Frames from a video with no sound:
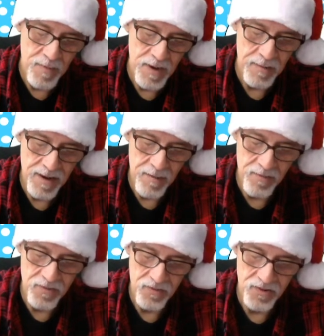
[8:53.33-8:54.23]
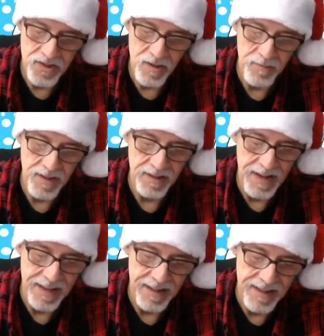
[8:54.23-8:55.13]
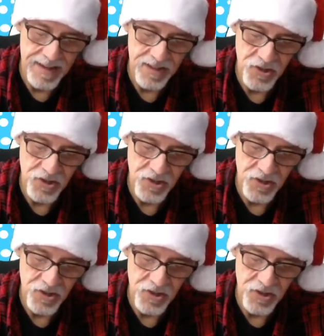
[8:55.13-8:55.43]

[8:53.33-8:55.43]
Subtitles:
Maybe I'm going to do something like this.